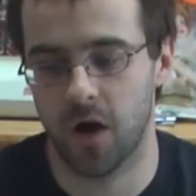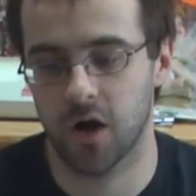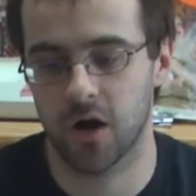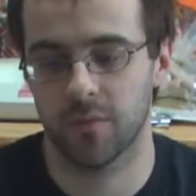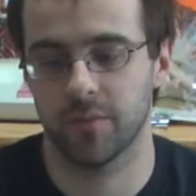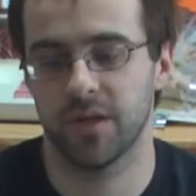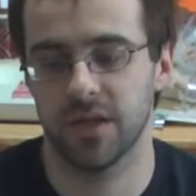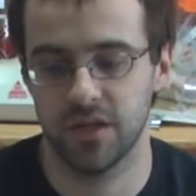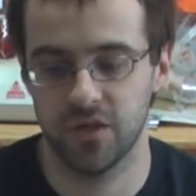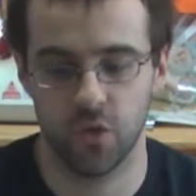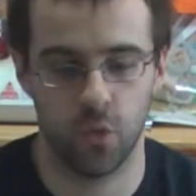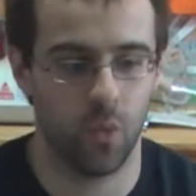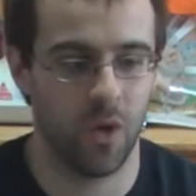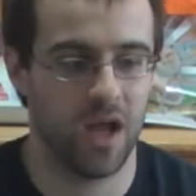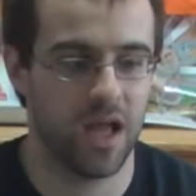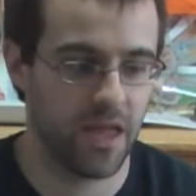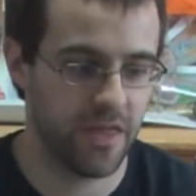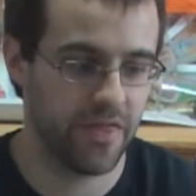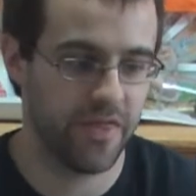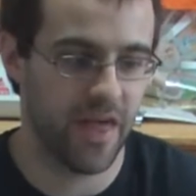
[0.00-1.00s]
army the
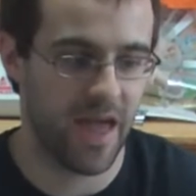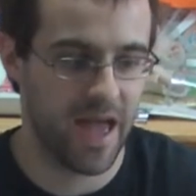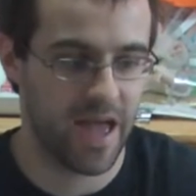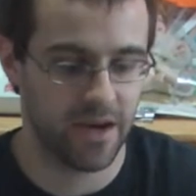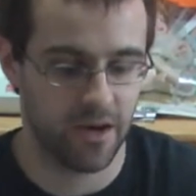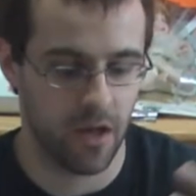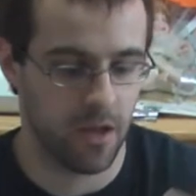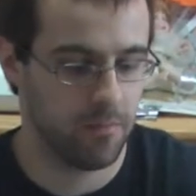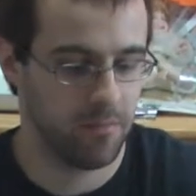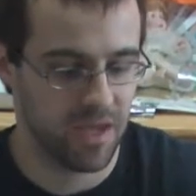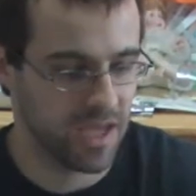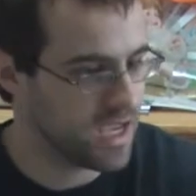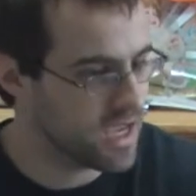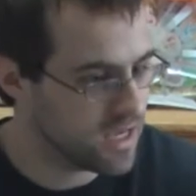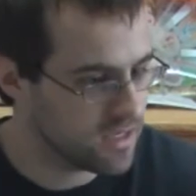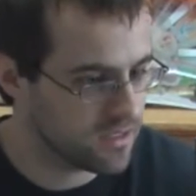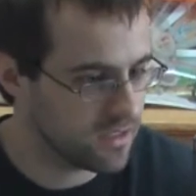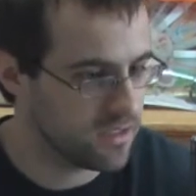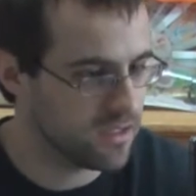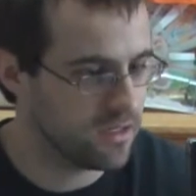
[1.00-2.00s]
way that, um,
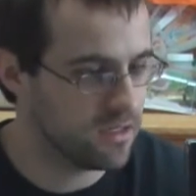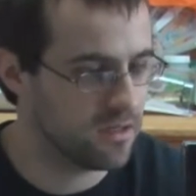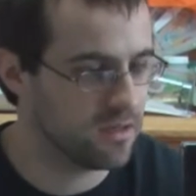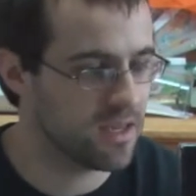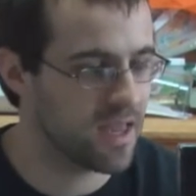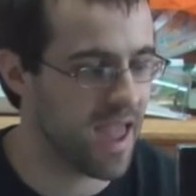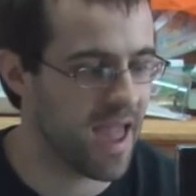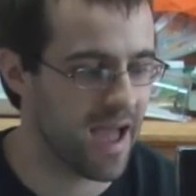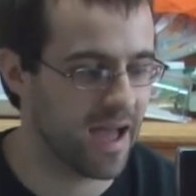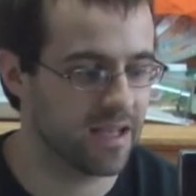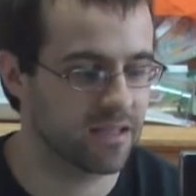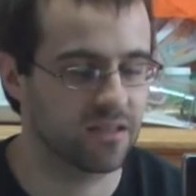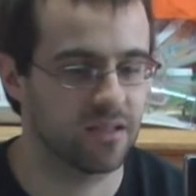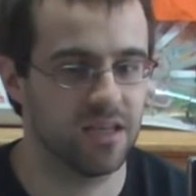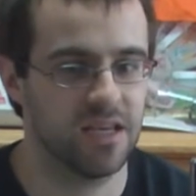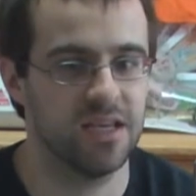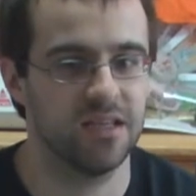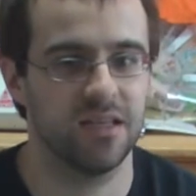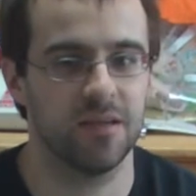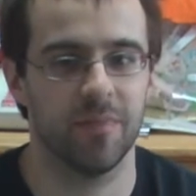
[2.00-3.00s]
Easy Cat,
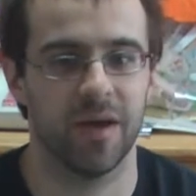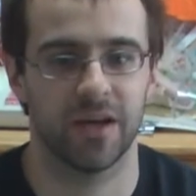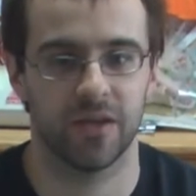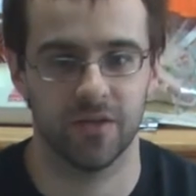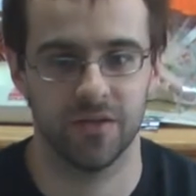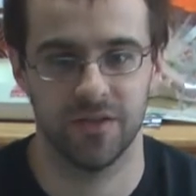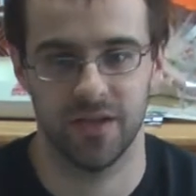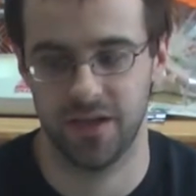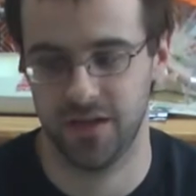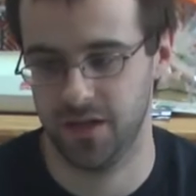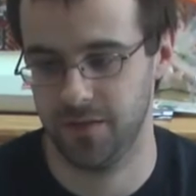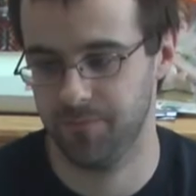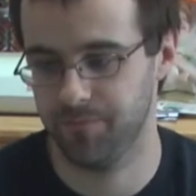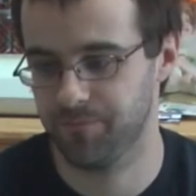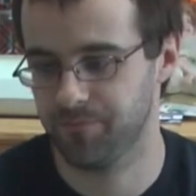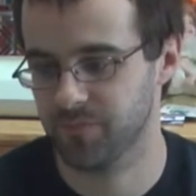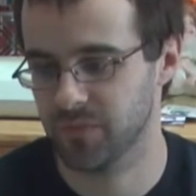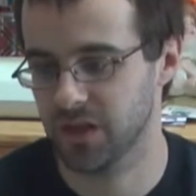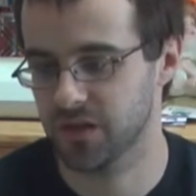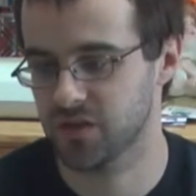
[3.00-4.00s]
'Eavy Metal did it.
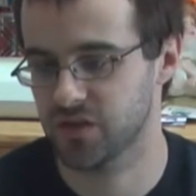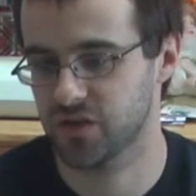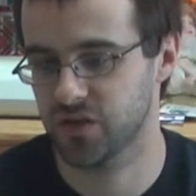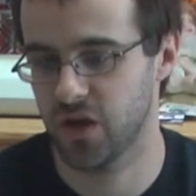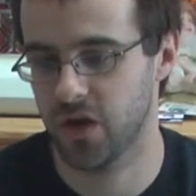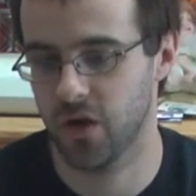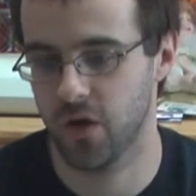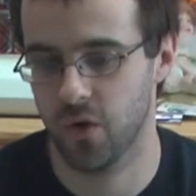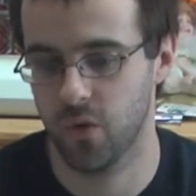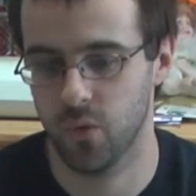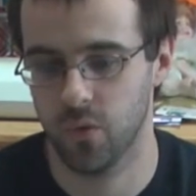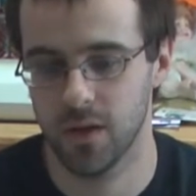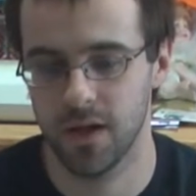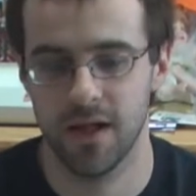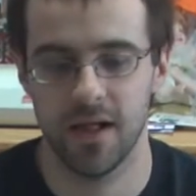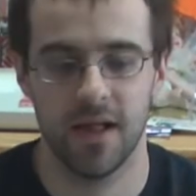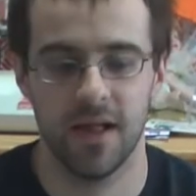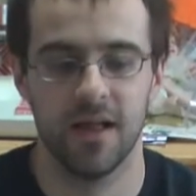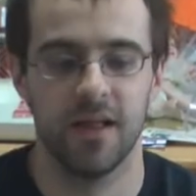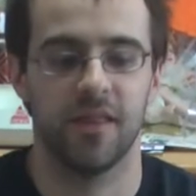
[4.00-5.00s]
So,
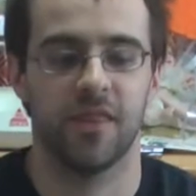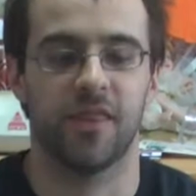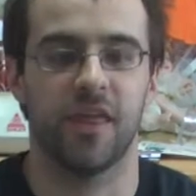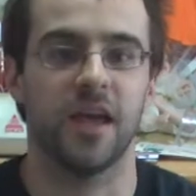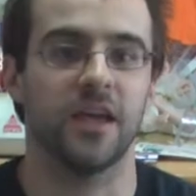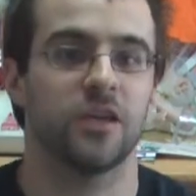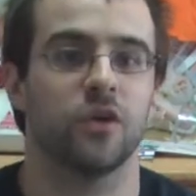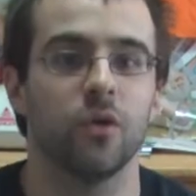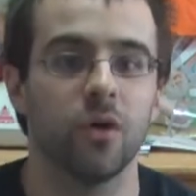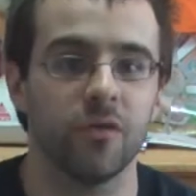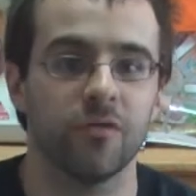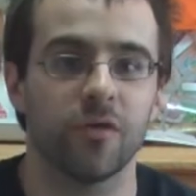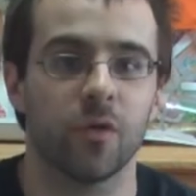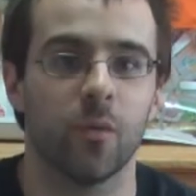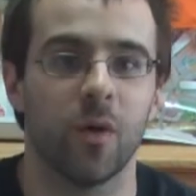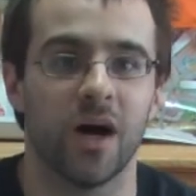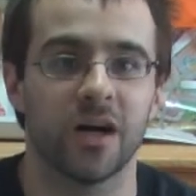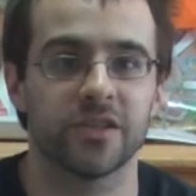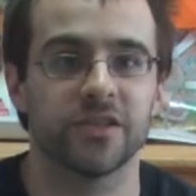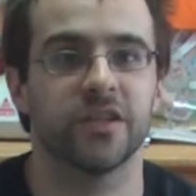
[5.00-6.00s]
thank you all for
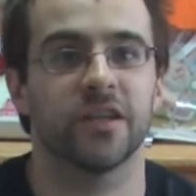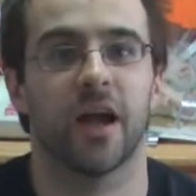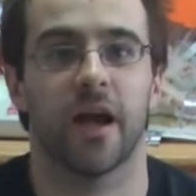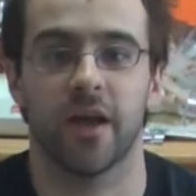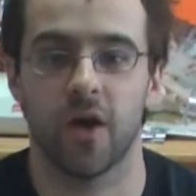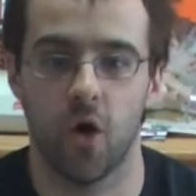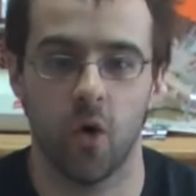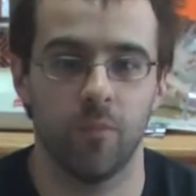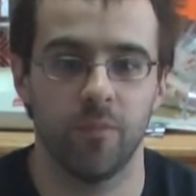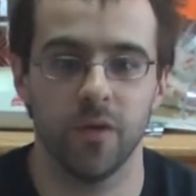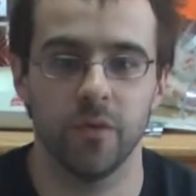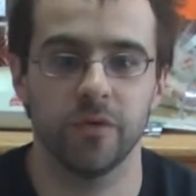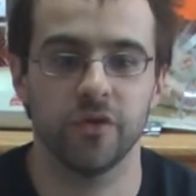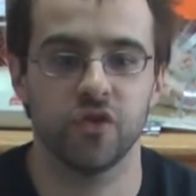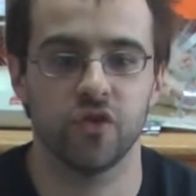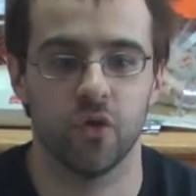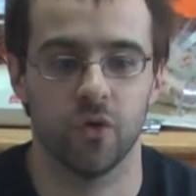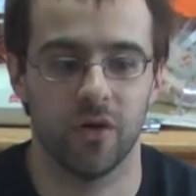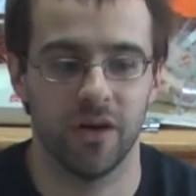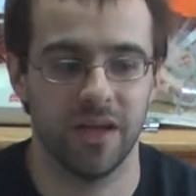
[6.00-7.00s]
watching. I hope you
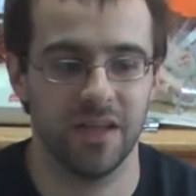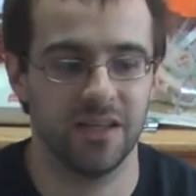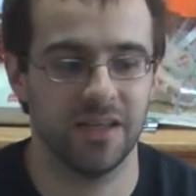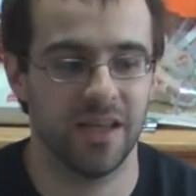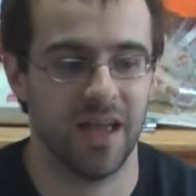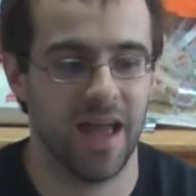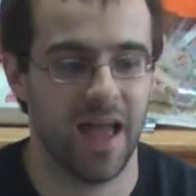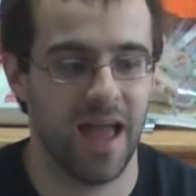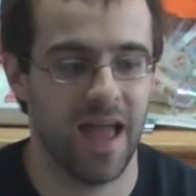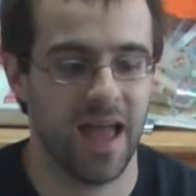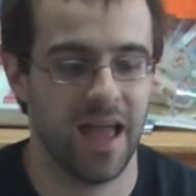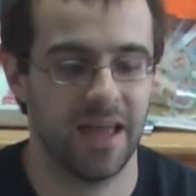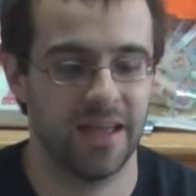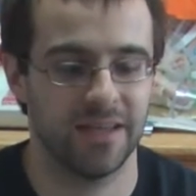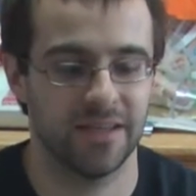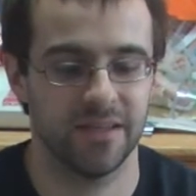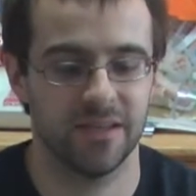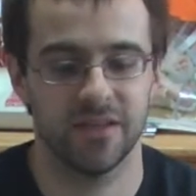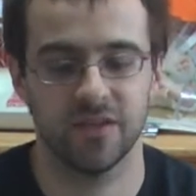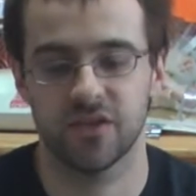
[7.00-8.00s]
enjoyed,
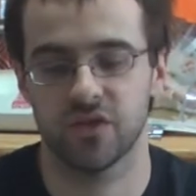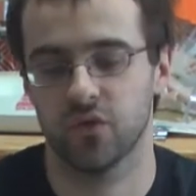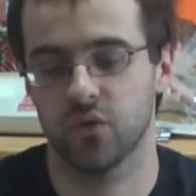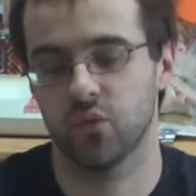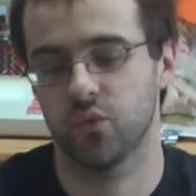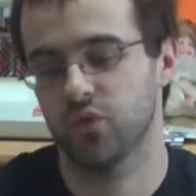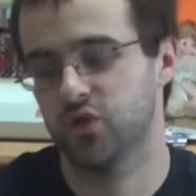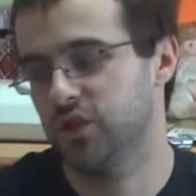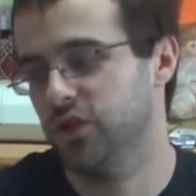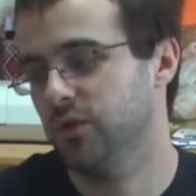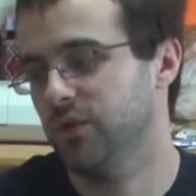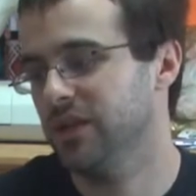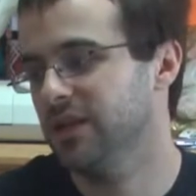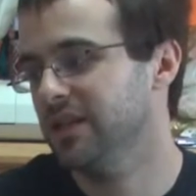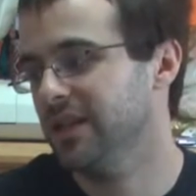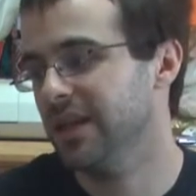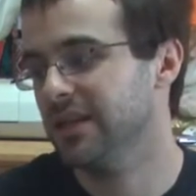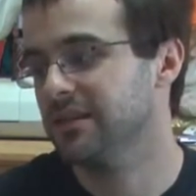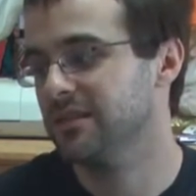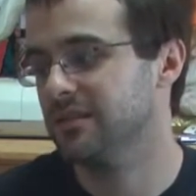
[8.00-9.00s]
and tune in
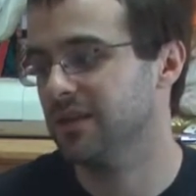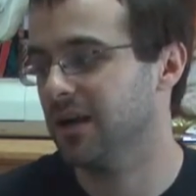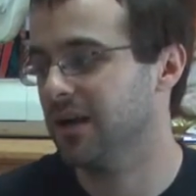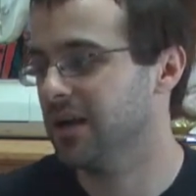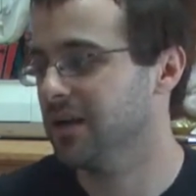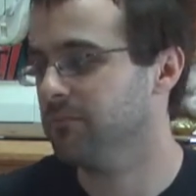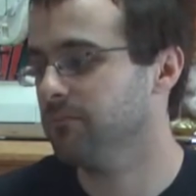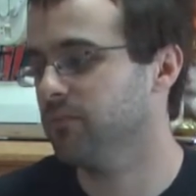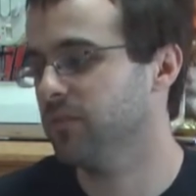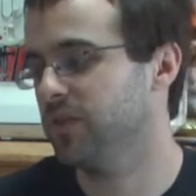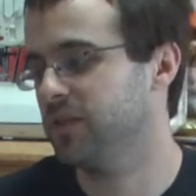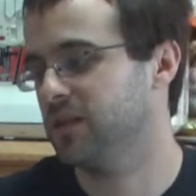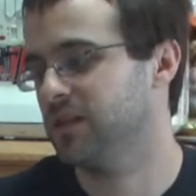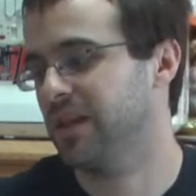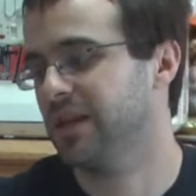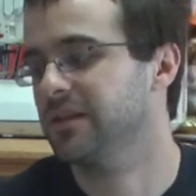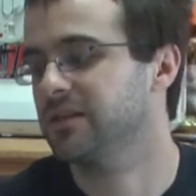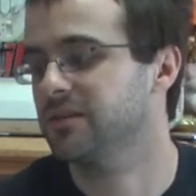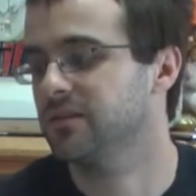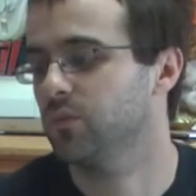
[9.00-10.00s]
next time. The
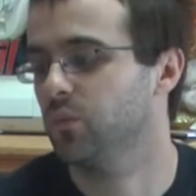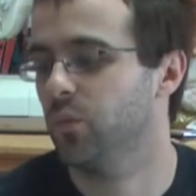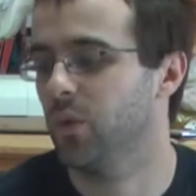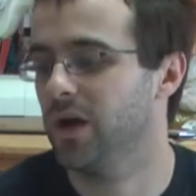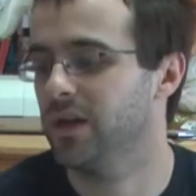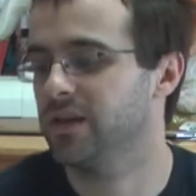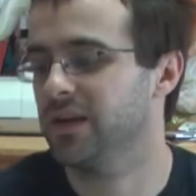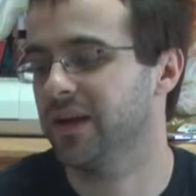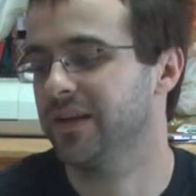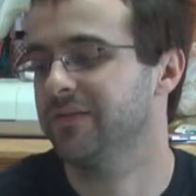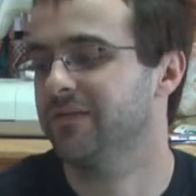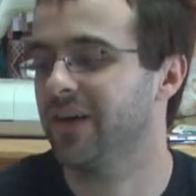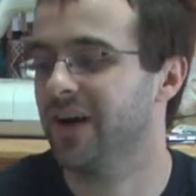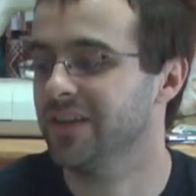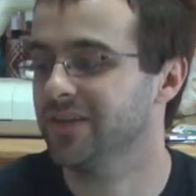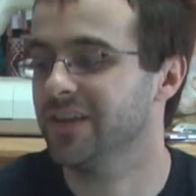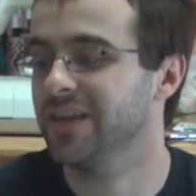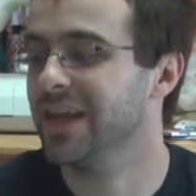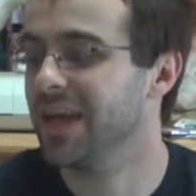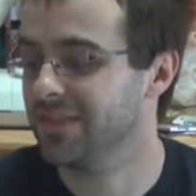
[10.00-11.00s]
next, when I
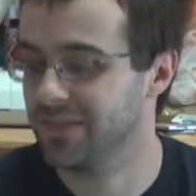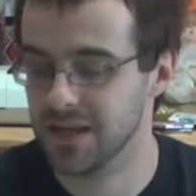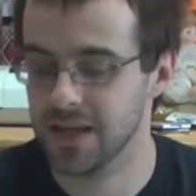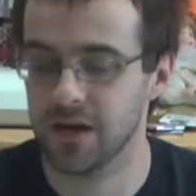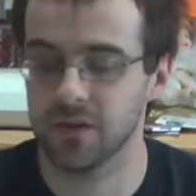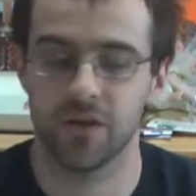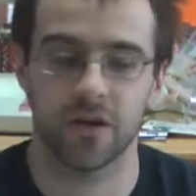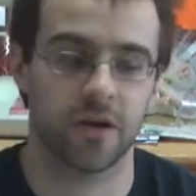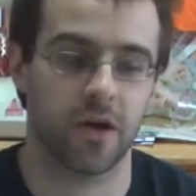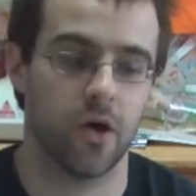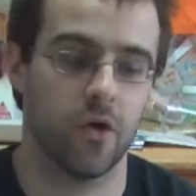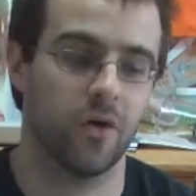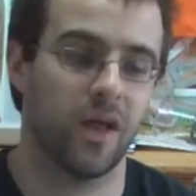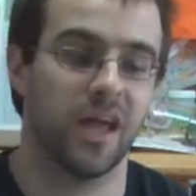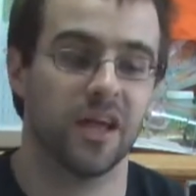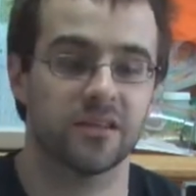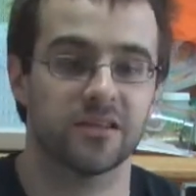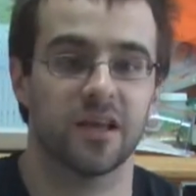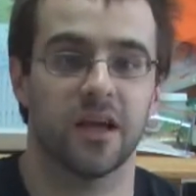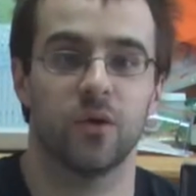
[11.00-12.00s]
finally get the Eldar
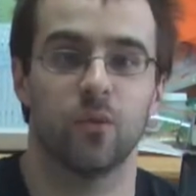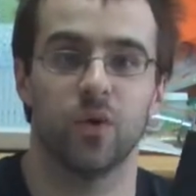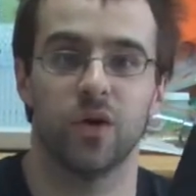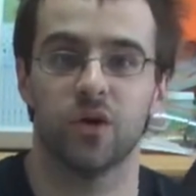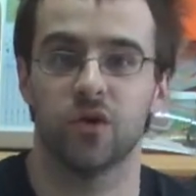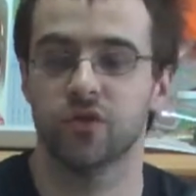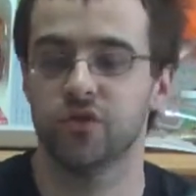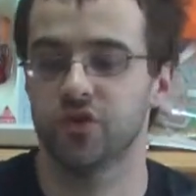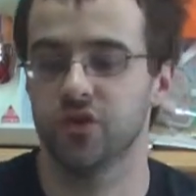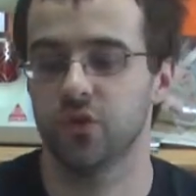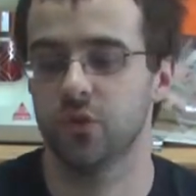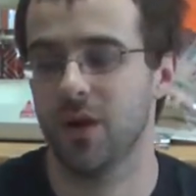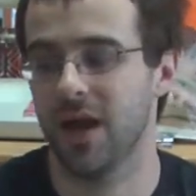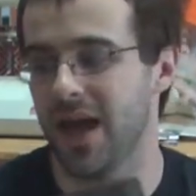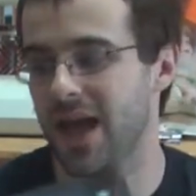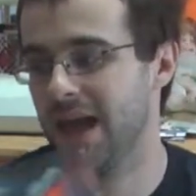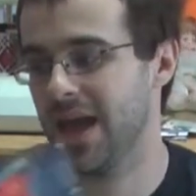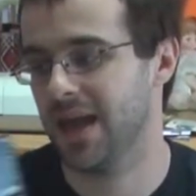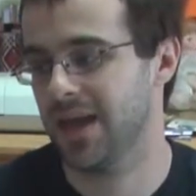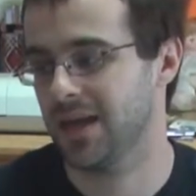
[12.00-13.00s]
Codex, I will do
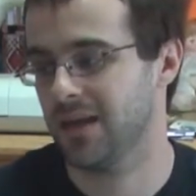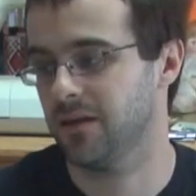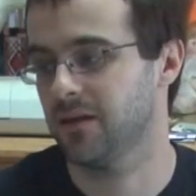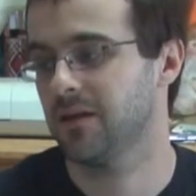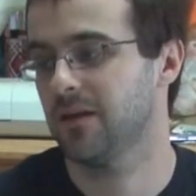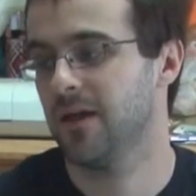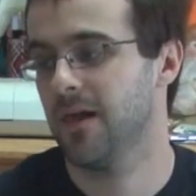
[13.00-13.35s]
a,